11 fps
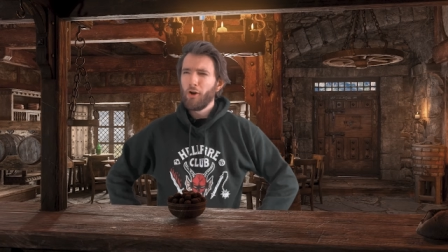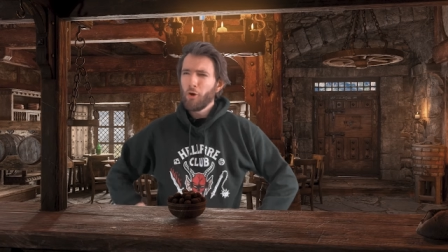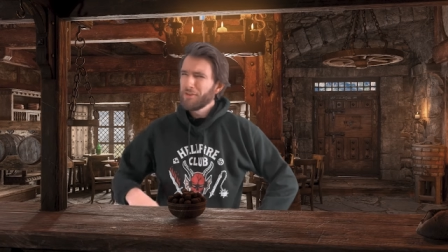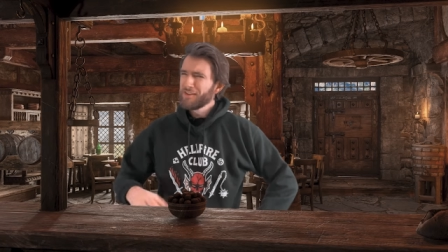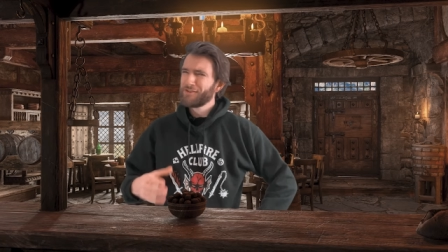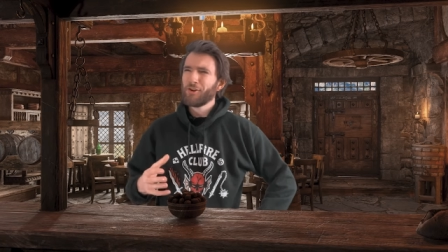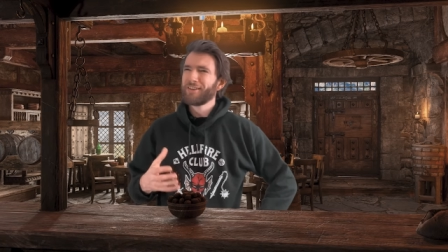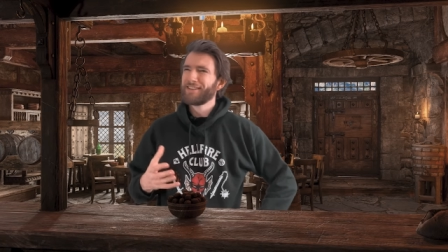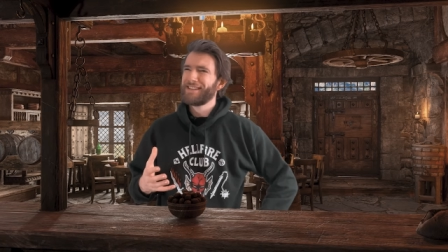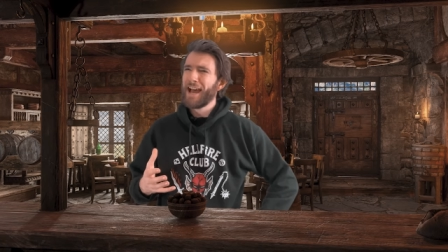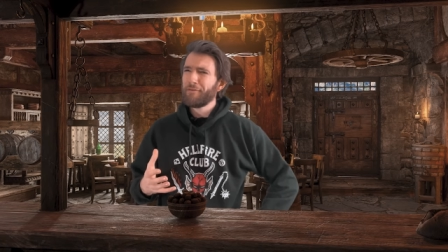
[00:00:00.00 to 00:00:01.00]
All this
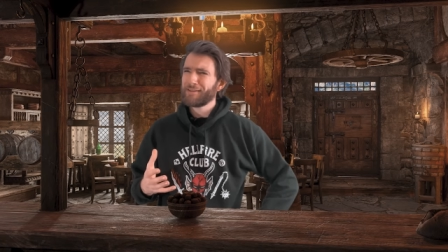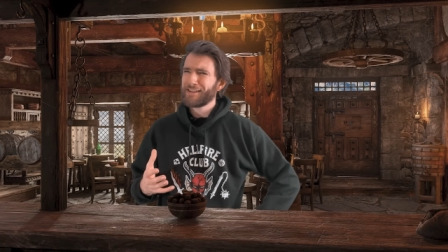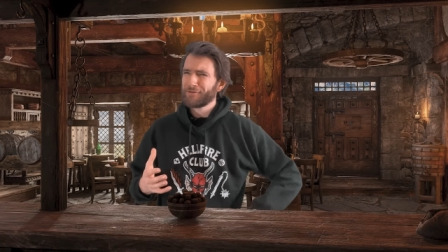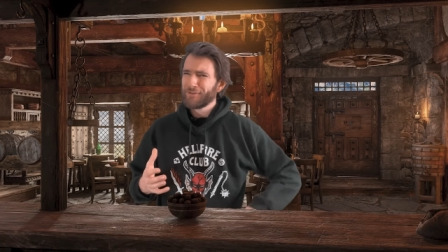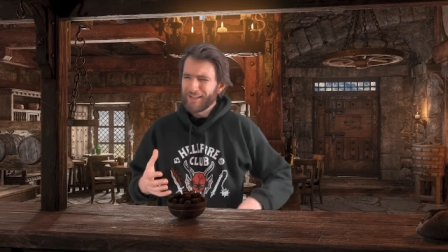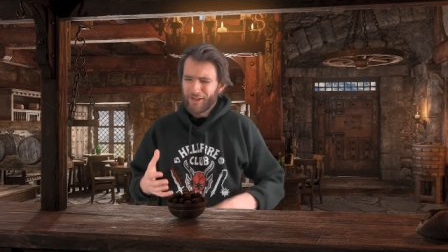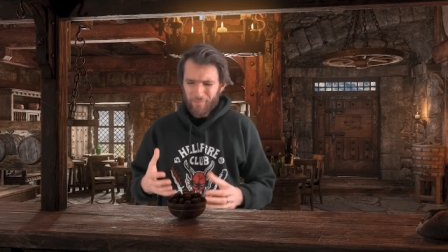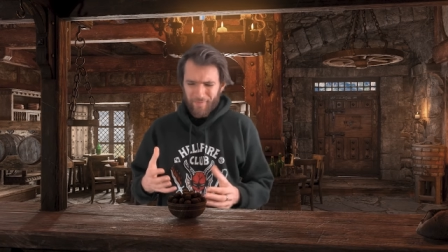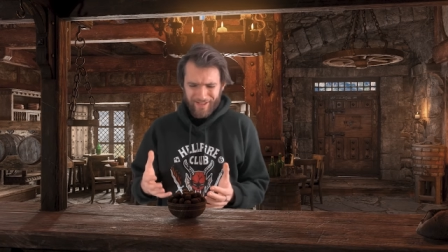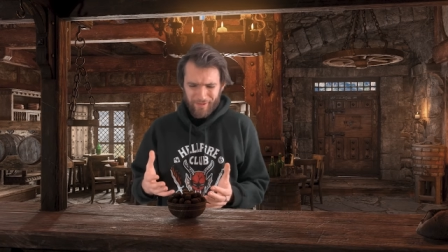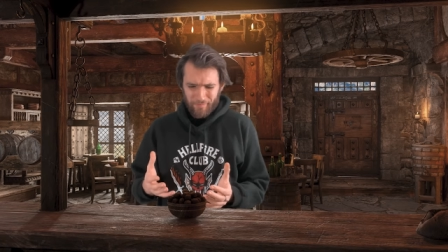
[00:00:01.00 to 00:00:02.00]
talk of taverns has really
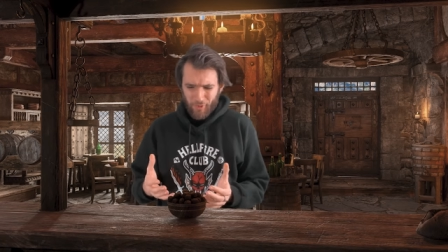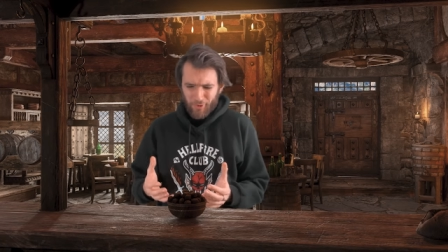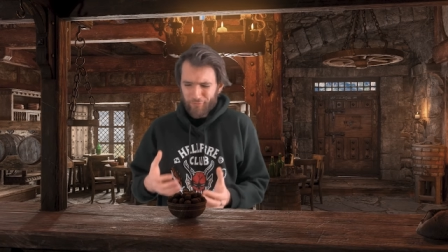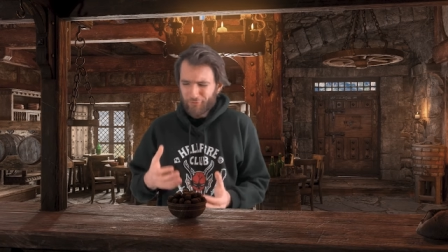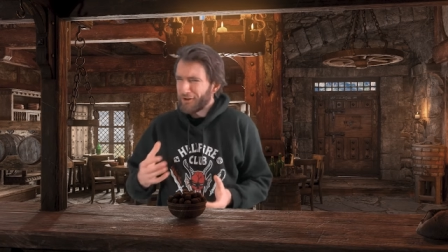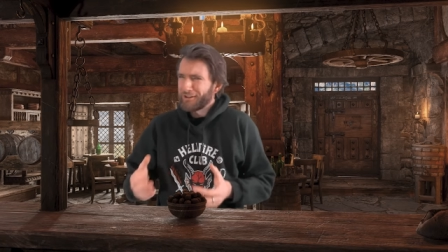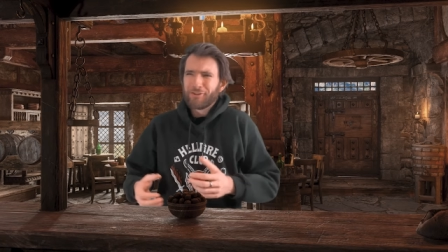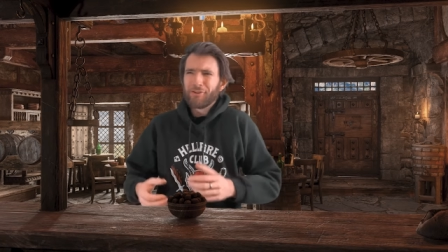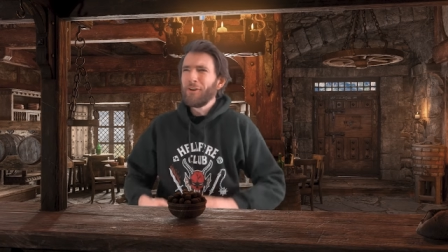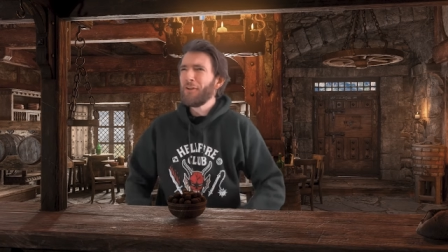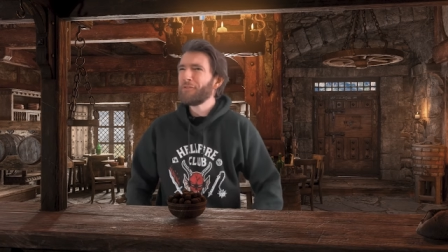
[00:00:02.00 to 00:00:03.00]
got me in the mood for a
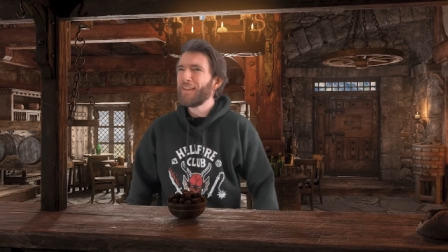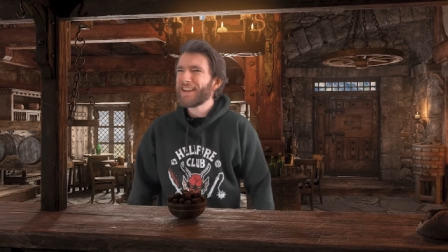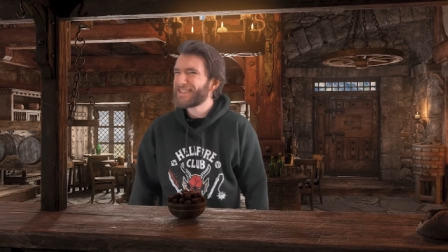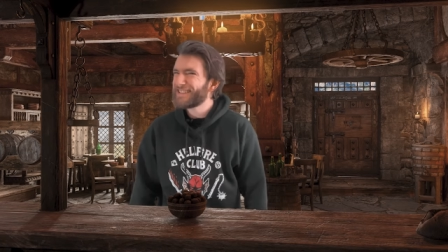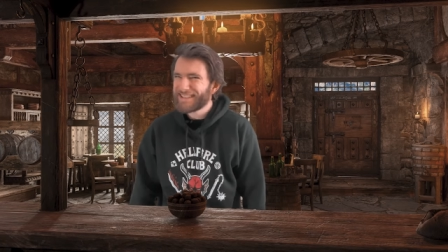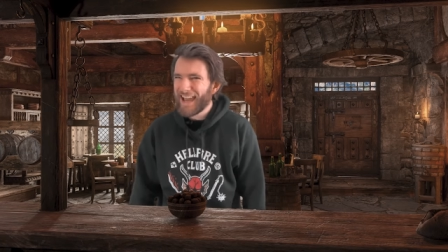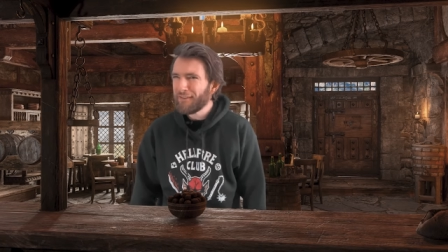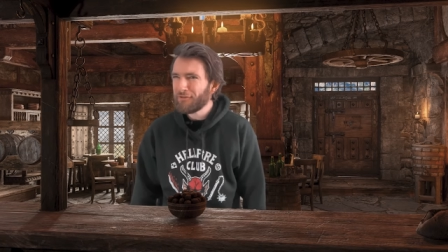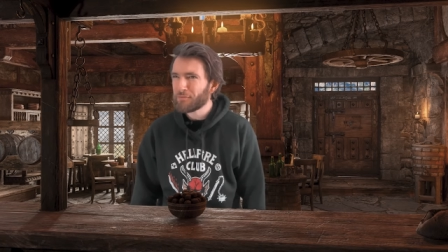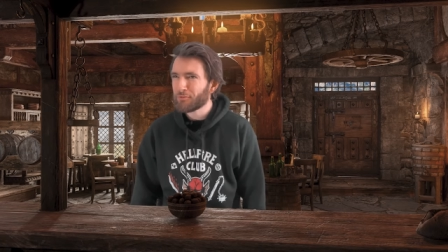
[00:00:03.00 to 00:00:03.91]
good old-fashioned tavern